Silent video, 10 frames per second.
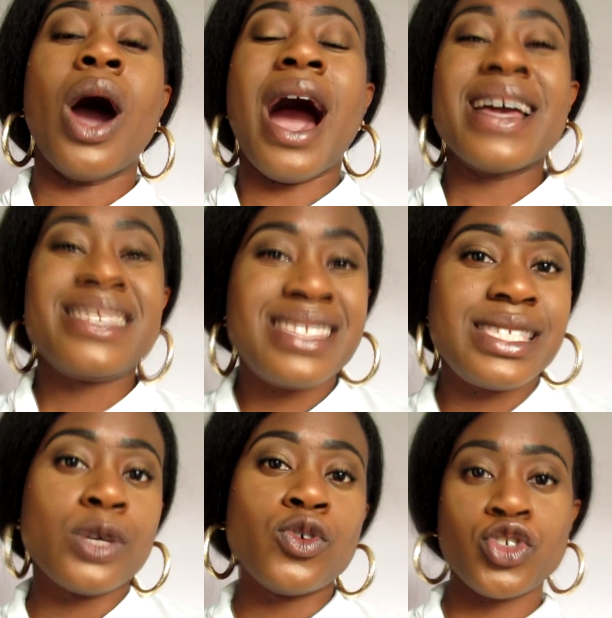I
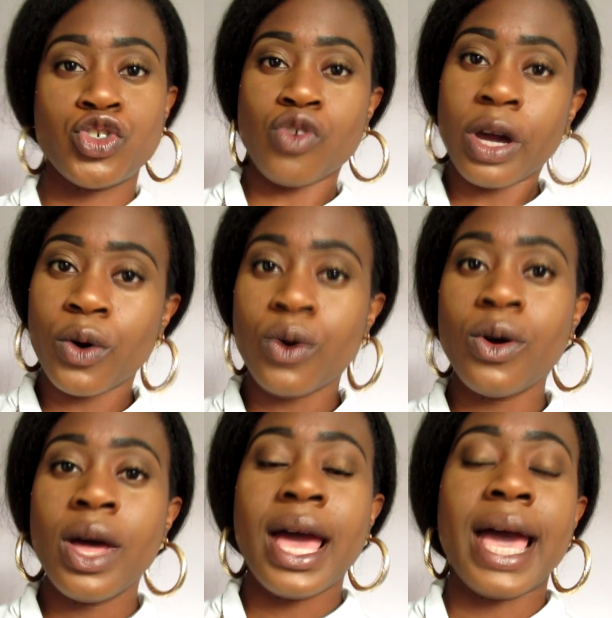still struggle,
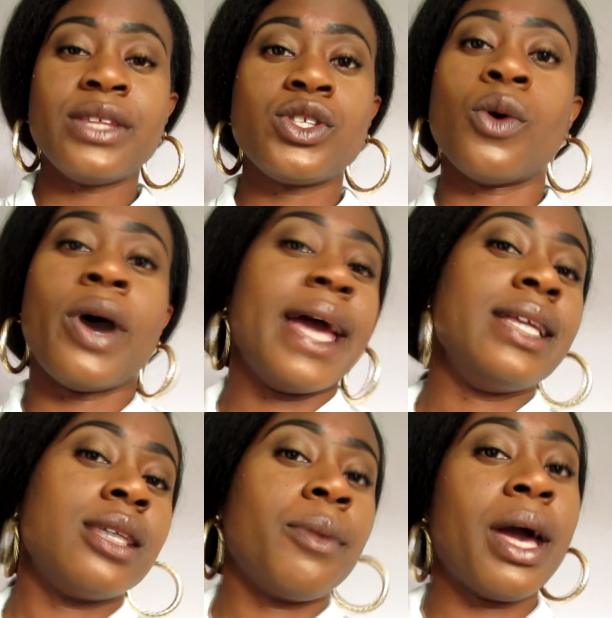and so I
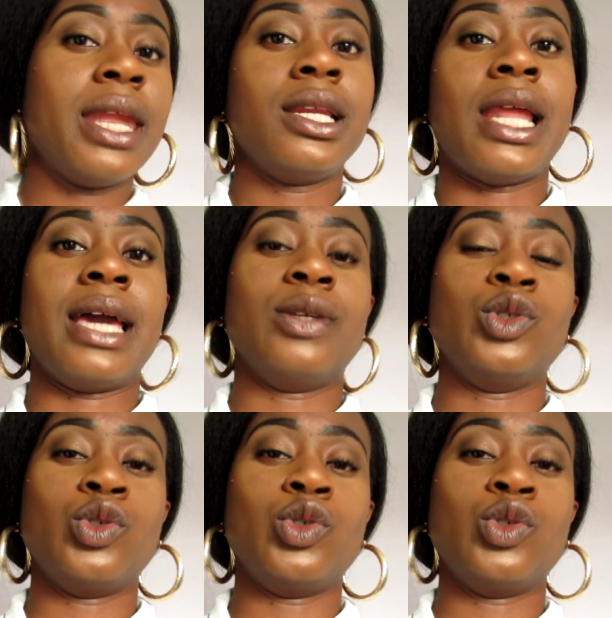end up kind of like